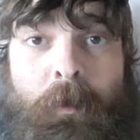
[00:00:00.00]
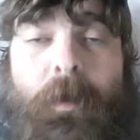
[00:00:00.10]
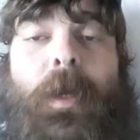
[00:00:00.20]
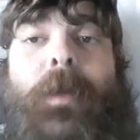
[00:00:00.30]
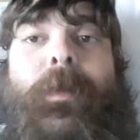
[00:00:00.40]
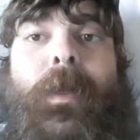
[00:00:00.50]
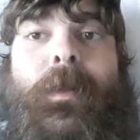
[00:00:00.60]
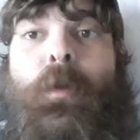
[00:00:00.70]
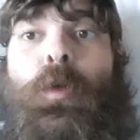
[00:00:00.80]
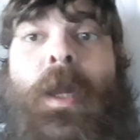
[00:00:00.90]
And then
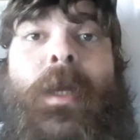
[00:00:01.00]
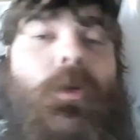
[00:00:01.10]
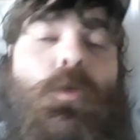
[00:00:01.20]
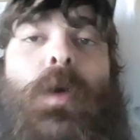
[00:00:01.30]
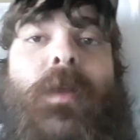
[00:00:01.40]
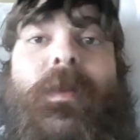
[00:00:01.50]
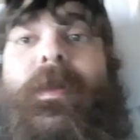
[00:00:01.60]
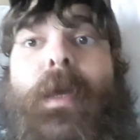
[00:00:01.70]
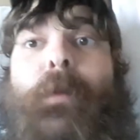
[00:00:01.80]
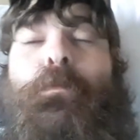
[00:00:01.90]
they were like, no. And then
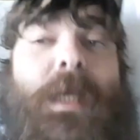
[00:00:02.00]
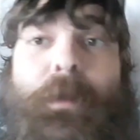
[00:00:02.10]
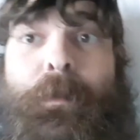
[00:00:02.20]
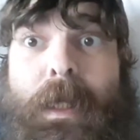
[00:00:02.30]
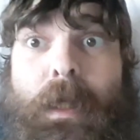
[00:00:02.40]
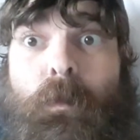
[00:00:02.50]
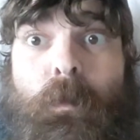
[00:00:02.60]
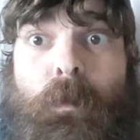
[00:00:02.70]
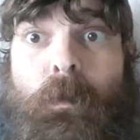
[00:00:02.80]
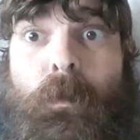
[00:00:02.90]
they beat me.
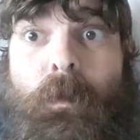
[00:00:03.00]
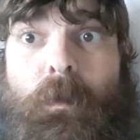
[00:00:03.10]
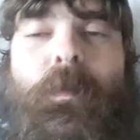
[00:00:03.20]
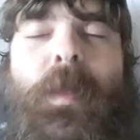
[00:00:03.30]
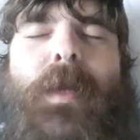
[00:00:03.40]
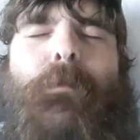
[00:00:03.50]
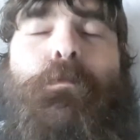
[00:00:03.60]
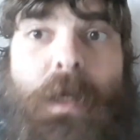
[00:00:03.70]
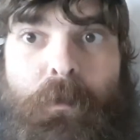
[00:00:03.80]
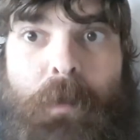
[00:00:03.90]
They
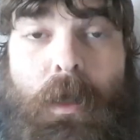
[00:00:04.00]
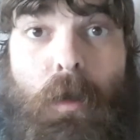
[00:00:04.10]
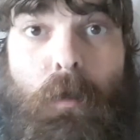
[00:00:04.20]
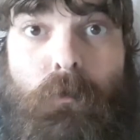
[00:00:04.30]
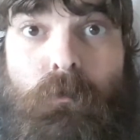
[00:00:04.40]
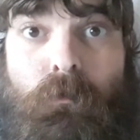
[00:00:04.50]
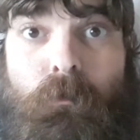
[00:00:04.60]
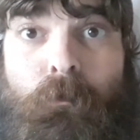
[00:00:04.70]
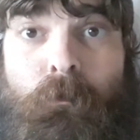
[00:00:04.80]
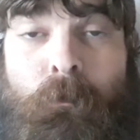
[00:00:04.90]
beat me, y'all.
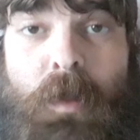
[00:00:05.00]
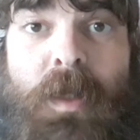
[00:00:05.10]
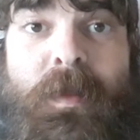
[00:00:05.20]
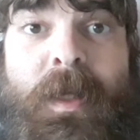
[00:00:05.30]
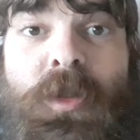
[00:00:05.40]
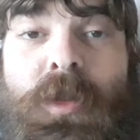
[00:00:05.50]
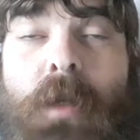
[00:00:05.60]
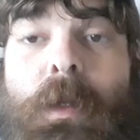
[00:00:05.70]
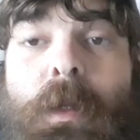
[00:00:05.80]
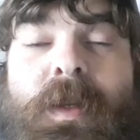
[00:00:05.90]
Then they
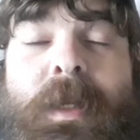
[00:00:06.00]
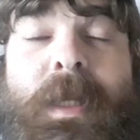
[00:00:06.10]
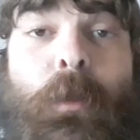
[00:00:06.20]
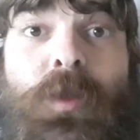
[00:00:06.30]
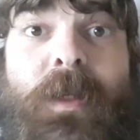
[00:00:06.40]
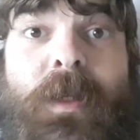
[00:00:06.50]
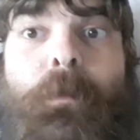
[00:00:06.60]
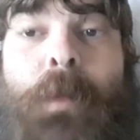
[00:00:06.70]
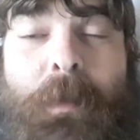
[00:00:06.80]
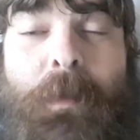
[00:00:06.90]
stuck me with needles and they
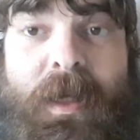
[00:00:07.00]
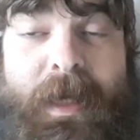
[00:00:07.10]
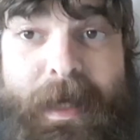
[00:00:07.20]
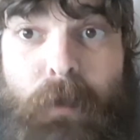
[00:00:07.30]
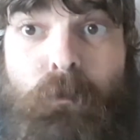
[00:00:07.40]
beat me again.